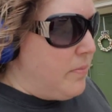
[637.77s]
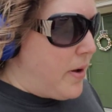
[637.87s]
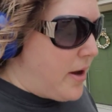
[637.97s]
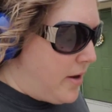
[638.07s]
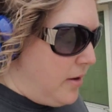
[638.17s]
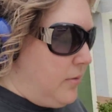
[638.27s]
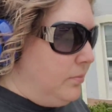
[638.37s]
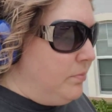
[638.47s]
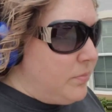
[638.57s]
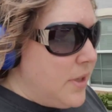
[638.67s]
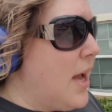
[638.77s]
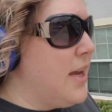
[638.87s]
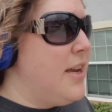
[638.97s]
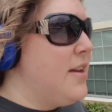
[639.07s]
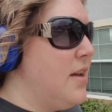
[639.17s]
But,
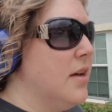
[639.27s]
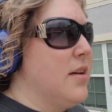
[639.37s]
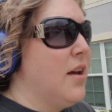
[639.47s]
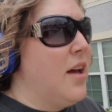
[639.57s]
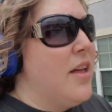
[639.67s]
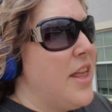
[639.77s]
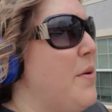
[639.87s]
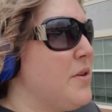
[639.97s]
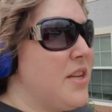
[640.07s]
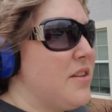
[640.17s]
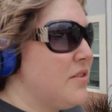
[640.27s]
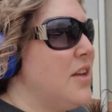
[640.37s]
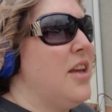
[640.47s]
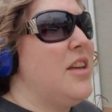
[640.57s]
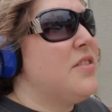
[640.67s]
yeah, that was
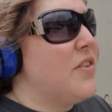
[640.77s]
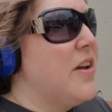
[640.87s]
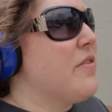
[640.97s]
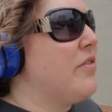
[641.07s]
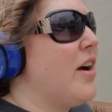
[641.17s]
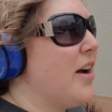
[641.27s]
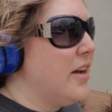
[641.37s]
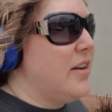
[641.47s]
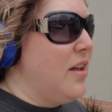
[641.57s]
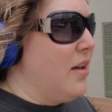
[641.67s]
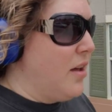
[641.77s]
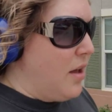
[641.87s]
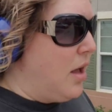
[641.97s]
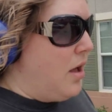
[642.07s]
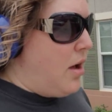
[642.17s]
his favorite ride.
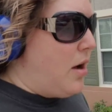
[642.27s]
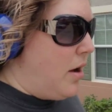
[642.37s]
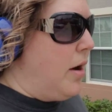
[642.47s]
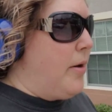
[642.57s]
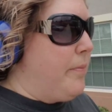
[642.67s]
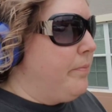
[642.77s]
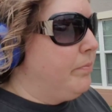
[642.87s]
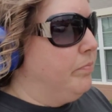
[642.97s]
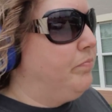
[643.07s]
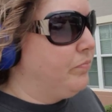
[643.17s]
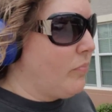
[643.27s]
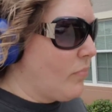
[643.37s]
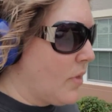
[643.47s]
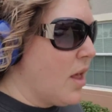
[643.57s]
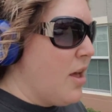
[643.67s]

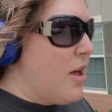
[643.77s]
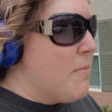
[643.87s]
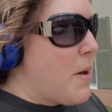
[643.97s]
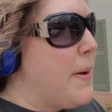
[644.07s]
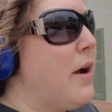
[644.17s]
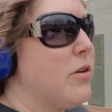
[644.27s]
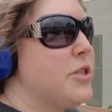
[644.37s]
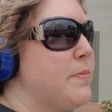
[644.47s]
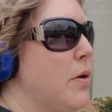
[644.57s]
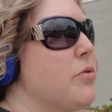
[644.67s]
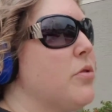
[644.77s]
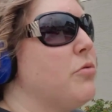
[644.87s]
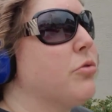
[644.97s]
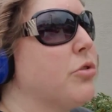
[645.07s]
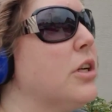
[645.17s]
My parents both
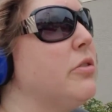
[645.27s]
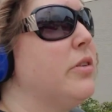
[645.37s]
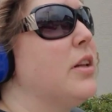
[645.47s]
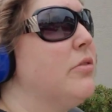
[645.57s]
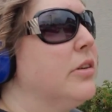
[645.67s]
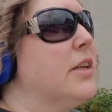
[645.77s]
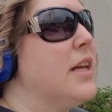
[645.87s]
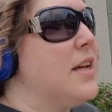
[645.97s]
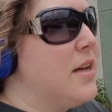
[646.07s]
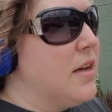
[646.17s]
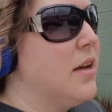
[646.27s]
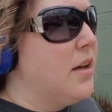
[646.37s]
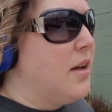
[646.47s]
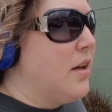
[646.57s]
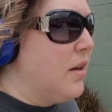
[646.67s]
really, really, really
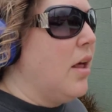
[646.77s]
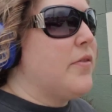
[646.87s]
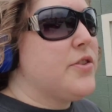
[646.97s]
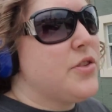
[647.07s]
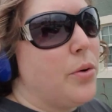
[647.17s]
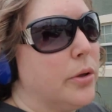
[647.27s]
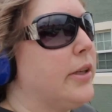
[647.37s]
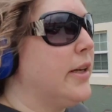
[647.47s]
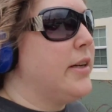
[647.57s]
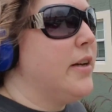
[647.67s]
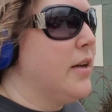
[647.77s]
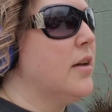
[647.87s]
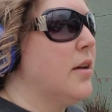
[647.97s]
love Soarin'.